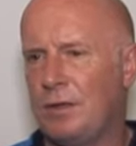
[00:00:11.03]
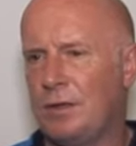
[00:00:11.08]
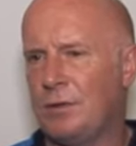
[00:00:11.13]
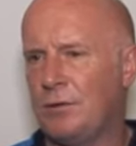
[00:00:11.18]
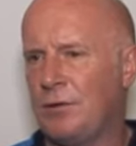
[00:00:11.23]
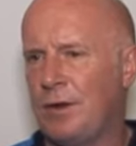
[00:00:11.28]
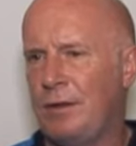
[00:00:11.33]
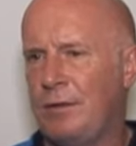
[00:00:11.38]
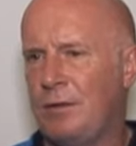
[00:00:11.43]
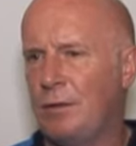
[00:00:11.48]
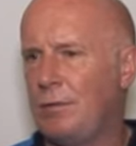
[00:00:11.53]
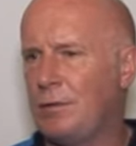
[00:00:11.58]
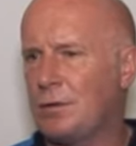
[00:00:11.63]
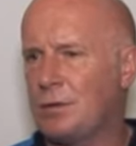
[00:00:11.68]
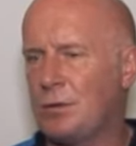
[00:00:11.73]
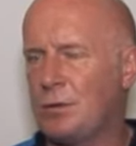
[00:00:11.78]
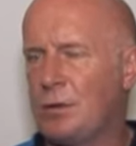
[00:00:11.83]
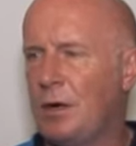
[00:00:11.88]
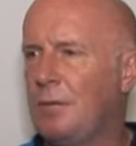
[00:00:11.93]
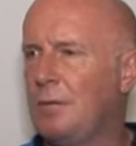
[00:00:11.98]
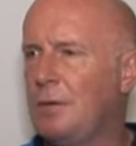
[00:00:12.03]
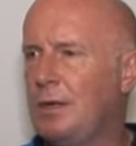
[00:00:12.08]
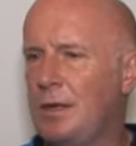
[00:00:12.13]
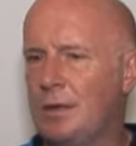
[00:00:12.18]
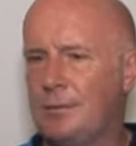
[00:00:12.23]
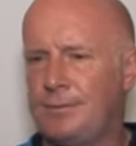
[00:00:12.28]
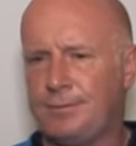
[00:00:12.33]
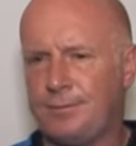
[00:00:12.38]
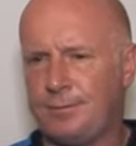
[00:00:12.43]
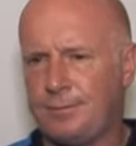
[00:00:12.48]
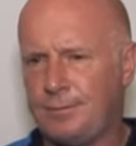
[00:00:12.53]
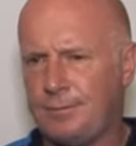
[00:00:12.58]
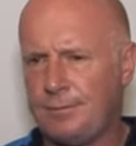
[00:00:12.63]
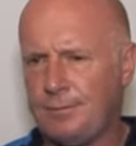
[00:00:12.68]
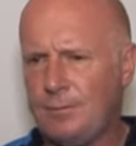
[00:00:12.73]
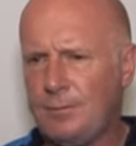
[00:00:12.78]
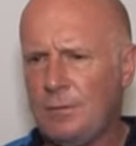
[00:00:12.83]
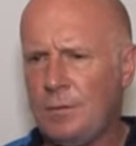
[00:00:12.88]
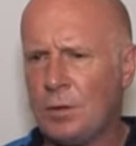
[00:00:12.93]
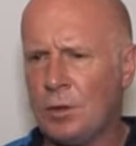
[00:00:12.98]
You know, Raith Rovers will come here.
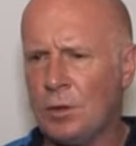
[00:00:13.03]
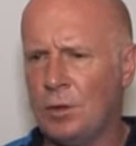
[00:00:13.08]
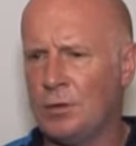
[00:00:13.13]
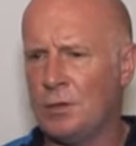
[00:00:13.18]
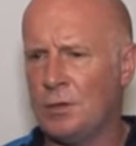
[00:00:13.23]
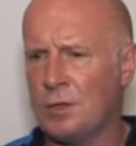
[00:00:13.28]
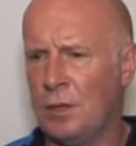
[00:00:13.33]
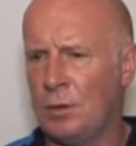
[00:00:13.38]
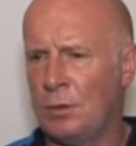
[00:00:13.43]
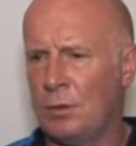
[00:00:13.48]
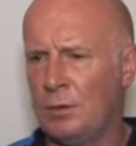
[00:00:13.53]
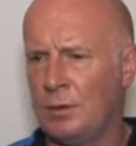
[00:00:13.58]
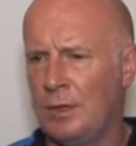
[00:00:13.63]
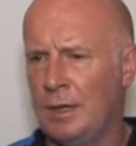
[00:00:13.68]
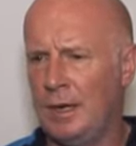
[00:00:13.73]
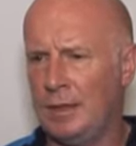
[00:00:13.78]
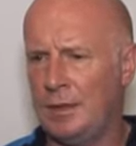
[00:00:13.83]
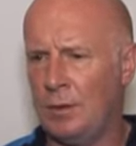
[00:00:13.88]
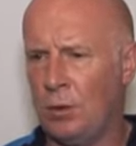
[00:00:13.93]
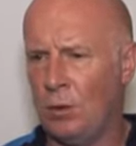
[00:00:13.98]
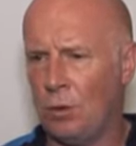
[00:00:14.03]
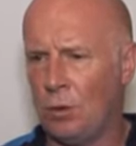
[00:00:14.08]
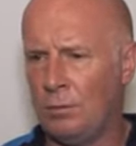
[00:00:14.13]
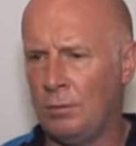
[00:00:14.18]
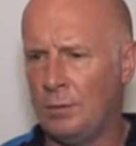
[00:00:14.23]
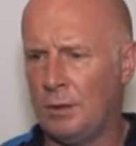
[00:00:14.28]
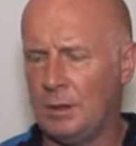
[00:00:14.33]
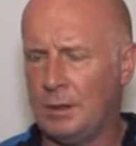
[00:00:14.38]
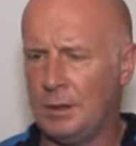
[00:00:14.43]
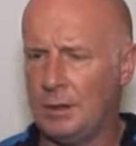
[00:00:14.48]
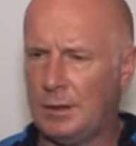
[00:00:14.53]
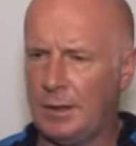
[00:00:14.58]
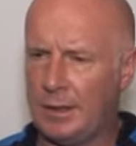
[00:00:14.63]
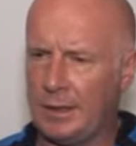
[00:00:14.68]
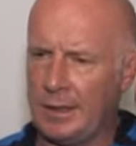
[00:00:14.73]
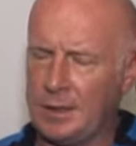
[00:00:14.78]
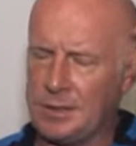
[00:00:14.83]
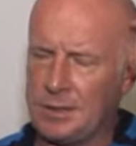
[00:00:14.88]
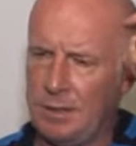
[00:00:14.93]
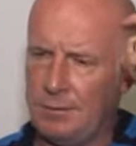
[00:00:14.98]
Good result they had at home
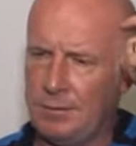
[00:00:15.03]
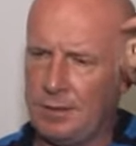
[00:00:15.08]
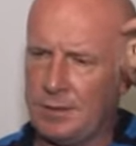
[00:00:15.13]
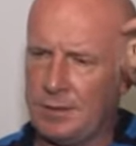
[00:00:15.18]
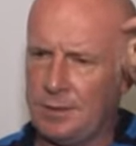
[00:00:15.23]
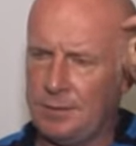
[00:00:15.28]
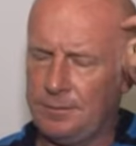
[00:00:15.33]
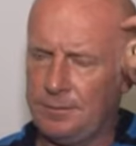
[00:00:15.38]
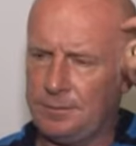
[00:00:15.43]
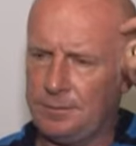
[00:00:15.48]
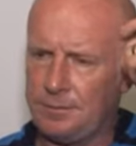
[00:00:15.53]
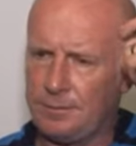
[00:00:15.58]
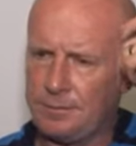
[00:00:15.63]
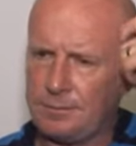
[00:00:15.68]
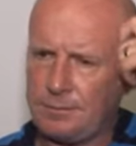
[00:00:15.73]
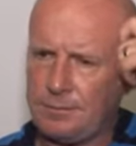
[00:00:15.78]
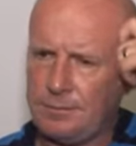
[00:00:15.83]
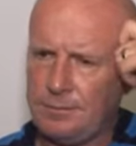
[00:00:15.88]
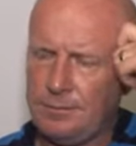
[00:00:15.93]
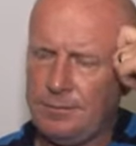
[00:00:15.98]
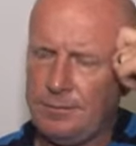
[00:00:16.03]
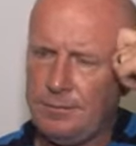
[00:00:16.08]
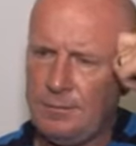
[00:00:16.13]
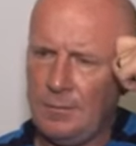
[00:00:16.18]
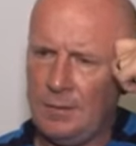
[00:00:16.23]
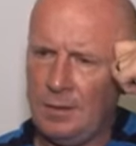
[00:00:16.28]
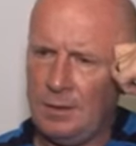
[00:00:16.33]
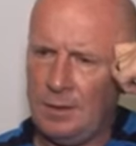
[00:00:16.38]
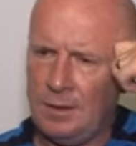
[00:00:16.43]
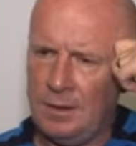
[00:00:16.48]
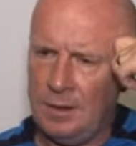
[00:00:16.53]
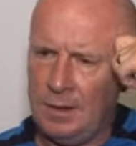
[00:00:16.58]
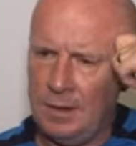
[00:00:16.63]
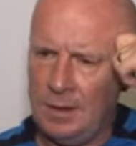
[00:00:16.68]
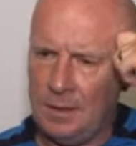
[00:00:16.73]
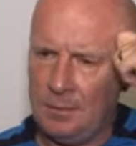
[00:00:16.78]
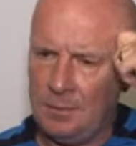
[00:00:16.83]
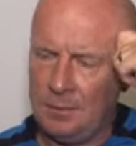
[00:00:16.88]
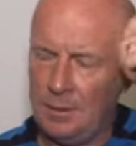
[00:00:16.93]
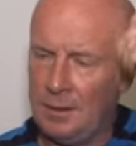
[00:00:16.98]
against Livingston.
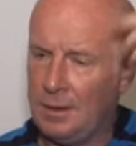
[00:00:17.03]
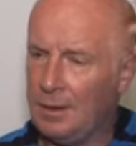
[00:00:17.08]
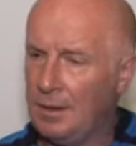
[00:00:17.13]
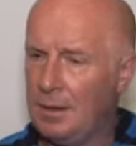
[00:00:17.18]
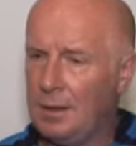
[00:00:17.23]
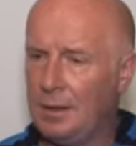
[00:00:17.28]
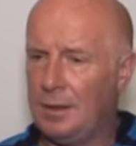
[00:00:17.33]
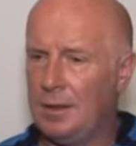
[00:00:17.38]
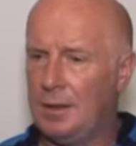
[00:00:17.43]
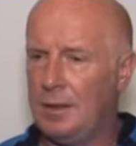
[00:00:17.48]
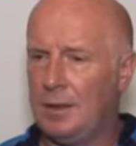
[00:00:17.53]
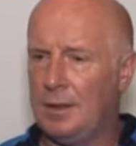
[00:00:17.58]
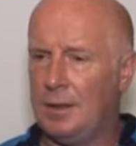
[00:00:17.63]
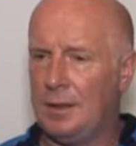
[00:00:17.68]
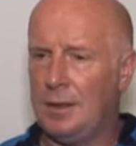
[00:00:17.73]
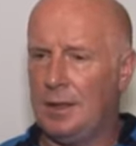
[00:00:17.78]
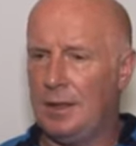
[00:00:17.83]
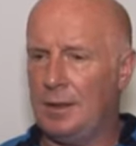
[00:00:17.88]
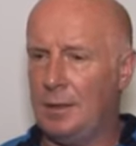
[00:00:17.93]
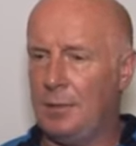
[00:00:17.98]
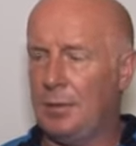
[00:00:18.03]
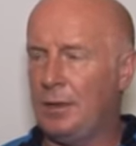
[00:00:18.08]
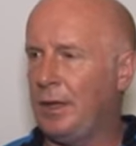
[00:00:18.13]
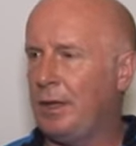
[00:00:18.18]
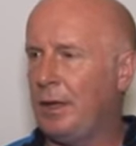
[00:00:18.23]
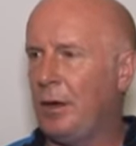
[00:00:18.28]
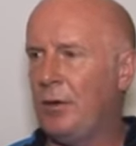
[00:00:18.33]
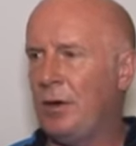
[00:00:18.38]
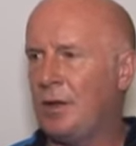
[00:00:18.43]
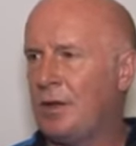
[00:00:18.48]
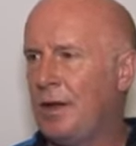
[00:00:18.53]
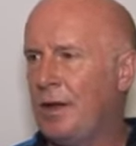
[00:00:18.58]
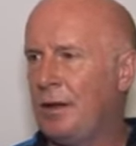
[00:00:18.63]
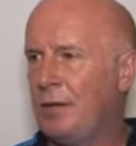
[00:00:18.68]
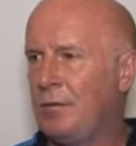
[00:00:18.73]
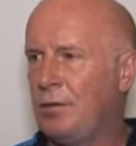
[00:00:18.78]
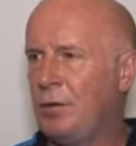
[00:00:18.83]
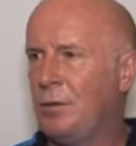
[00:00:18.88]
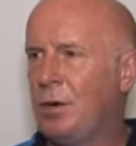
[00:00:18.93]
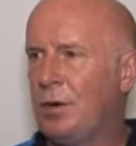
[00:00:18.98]
Um, and they play counter
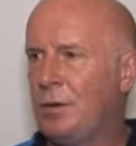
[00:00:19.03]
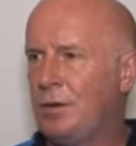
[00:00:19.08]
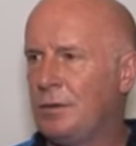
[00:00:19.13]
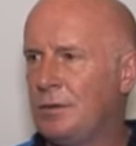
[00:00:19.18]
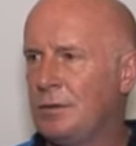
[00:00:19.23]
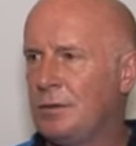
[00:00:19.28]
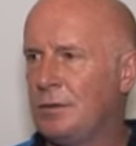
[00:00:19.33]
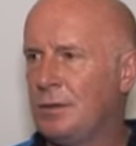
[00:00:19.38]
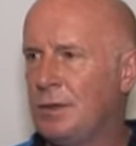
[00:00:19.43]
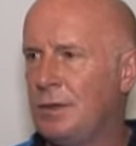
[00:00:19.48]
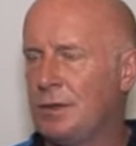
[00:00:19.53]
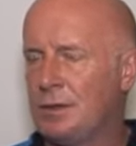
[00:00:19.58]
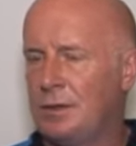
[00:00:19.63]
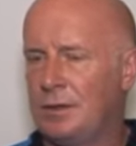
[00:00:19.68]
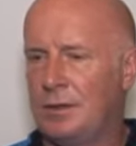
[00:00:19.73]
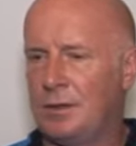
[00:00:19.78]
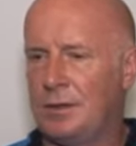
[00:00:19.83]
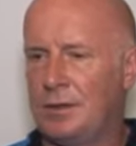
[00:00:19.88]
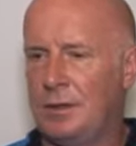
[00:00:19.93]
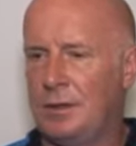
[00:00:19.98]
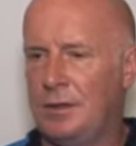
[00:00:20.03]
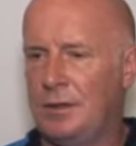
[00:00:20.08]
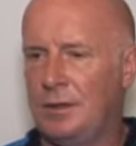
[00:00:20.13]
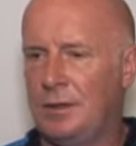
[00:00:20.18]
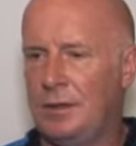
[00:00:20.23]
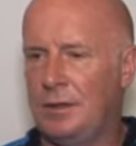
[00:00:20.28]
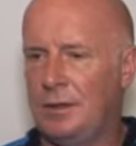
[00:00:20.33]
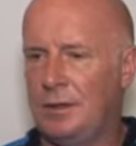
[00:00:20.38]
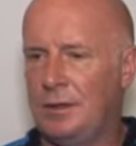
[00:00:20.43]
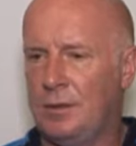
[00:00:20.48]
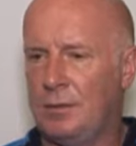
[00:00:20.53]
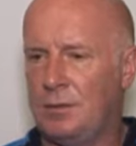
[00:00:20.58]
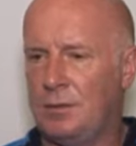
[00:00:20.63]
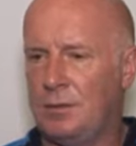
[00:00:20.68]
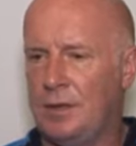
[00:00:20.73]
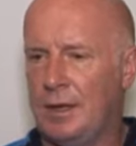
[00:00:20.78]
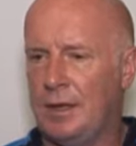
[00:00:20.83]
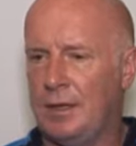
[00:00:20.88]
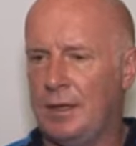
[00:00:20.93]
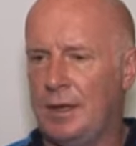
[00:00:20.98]
attacking football. They're, they're, they, they, they'll
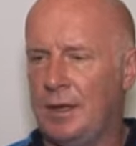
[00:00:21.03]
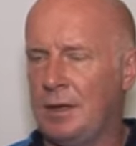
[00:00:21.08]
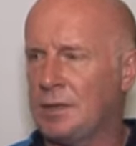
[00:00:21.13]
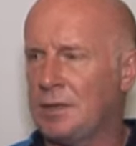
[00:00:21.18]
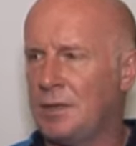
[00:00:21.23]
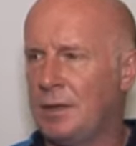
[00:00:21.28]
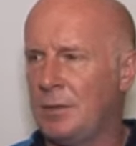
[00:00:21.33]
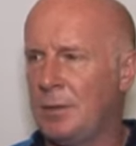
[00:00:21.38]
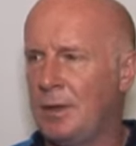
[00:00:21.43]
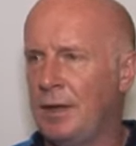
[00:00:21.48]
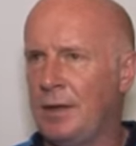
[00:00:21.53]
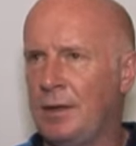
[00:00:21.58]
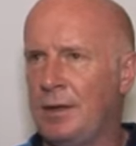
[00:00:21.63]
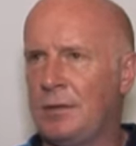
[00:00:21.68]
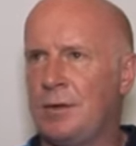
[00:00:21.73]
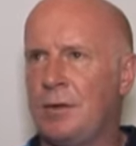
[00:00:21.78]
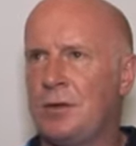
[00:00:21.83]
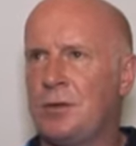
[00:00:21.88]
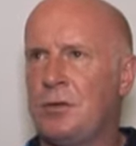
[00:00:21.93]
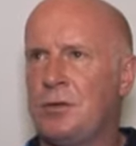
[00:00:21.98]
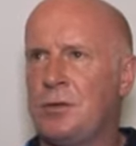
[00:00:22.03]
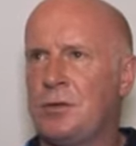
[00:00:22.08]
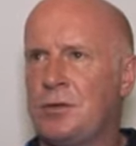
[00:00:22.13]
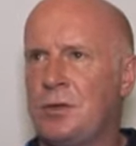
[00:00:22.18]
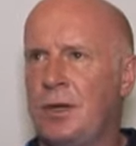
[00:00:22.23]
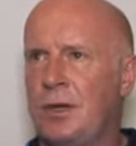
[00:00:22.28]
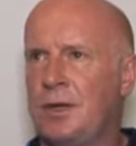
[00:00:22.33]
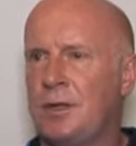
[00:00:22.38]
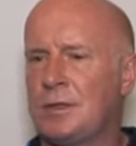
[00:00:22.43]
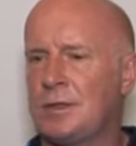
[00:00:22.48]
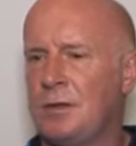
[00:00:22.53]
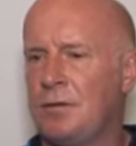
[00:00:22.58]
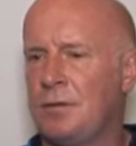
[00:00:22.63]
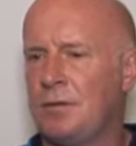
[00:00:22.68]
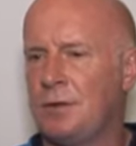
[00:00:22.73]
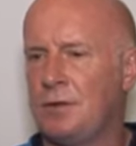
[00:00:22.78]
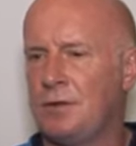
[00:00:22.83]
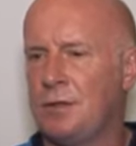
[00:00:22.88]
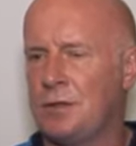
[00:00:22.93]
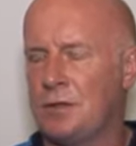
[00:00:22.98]
try and hit us in the break. They've got two strikers up
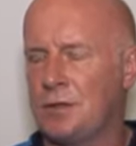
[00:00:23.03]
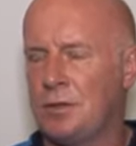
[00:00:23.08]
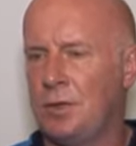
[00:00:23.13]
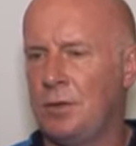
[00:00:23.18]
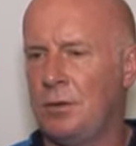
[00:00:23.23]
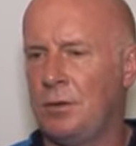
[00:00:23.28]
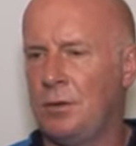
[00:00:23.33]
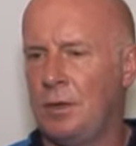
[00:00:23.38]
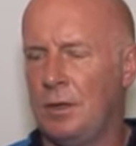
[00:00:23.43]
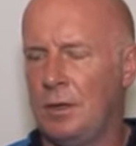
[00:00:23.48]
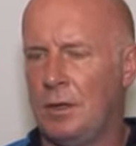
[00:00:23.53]
front just now.